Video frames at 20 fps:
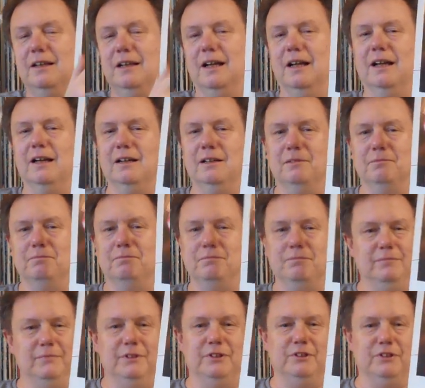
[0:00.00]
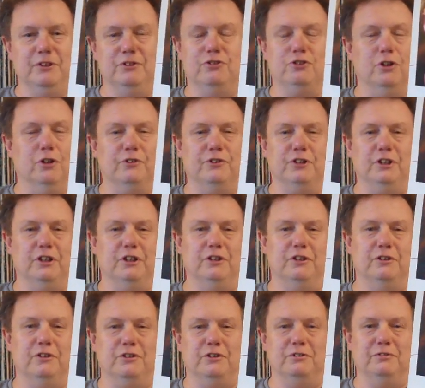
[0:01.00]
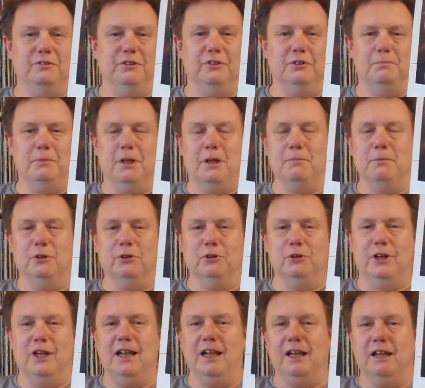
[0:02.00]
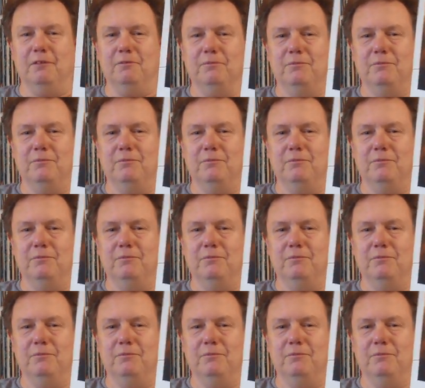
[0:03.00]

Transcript: there's a good chance it could, you know, become a good hit.